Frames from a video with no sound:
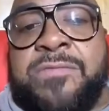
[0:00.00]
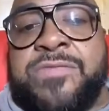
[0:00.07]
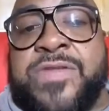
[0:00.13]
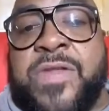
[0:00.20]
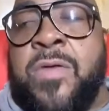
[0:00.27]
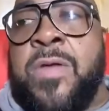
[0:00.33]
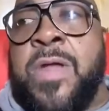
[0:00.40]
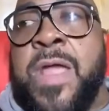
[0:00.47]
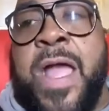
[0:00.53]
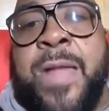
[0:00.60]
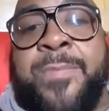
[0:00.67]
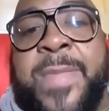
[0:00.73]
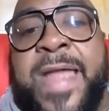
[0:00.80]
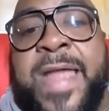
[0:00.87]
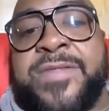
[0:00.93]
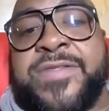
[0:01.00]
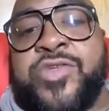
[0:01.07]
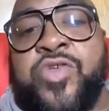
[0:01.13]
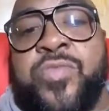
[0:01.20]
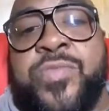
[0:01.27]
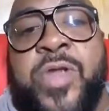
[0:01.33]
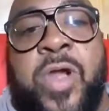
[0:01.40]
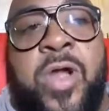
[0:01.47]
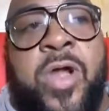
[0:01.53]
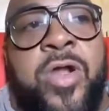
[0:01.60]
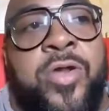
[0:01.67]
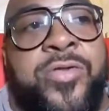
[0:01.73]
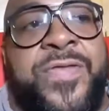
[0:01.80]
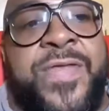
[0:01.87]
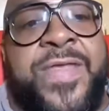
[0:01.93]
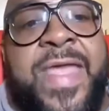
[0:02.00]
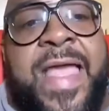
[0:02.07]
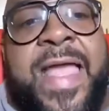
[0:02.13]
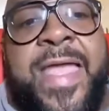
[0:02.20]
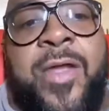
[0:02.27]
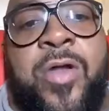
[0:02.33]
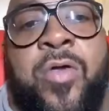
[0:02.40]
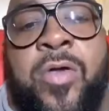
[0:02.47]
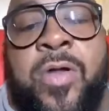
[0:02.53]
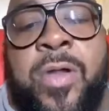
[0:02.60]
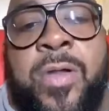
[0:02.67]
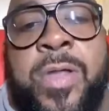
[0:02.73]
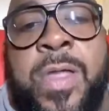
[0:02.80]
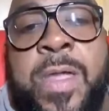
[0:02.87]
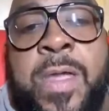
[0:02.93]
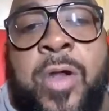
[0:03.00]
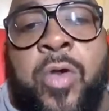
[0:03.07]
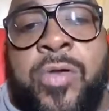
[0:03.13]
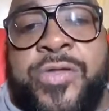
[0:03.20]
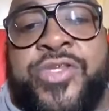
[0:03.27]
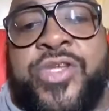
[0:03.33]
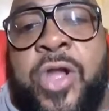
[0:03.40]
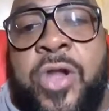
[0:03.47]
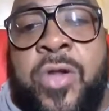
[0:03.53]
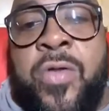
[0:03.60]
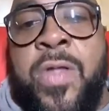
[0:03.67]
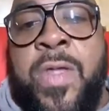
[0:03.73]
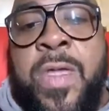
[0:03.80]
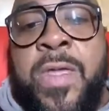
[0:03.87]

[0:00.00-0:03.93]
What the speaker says: So I'm not Snoop Dogg or T.I. or Joe.